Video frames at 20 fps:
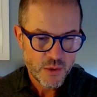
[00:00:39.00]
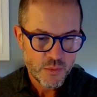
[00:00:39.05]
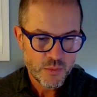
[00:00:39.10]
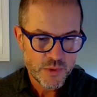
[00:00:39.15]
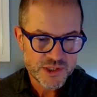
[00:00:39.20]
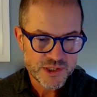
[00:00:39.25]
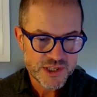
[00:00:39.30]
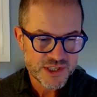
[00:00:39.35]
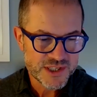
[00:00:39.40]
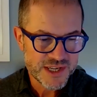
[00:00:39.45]

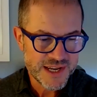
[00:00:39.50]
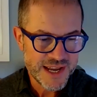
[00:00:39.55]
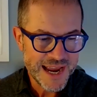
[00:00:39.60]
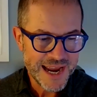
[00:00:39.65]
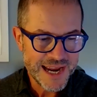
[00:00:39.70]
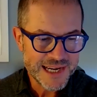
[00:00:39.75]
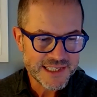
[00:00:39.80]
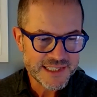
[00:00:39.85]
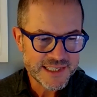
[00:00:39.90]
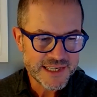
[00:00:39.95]
which is an
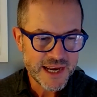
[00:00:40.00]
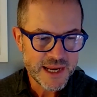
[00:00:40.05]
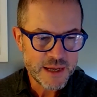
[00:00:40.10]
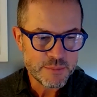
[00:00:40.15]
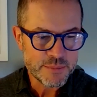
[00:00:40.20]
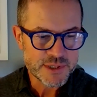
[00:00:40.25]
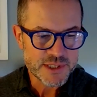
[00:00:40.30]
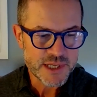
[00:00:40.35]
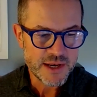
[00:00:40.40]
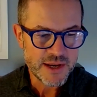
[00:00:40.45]

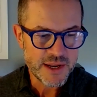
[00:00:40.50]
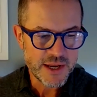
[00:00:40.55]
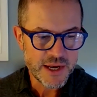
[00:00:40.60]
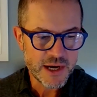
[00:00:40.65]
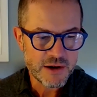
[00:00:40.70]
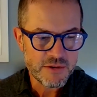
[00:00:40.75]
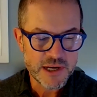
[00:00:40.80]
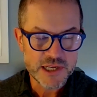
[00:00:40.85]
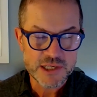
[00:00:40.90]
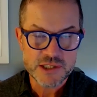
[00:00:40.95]
88%
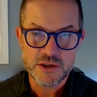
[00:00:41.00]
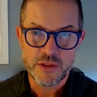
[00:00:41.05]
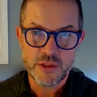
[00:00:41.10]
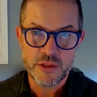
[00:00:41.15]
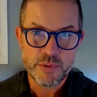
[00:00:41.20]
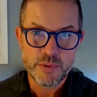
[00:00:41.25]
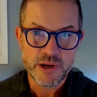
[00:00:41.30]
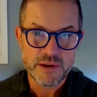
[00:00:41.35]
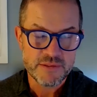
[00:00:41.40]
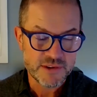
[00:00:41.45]
increase on
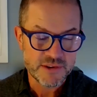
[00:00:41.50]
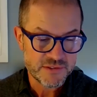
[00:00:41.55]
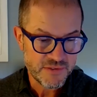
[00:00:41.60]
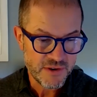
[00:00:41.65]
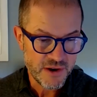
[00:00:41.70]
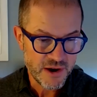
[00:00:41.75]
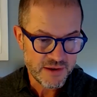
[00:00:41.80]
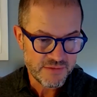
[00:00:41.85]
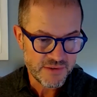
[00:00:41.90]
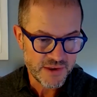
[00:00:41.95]
the previous
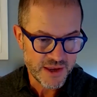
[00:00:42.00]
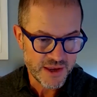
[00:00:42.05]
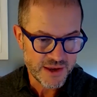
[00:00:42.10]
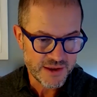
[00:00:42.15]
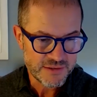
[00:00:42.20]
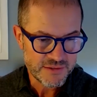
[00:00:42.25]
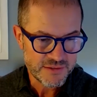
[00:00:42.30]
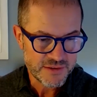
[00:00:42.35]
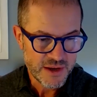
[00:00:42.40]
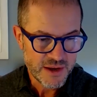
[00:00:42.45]
5
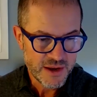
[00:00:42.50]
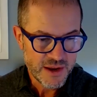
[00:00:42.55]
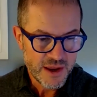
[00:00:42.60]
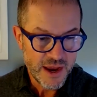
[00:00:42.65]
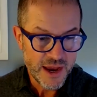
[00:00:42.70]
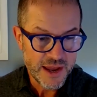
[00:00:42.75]
years.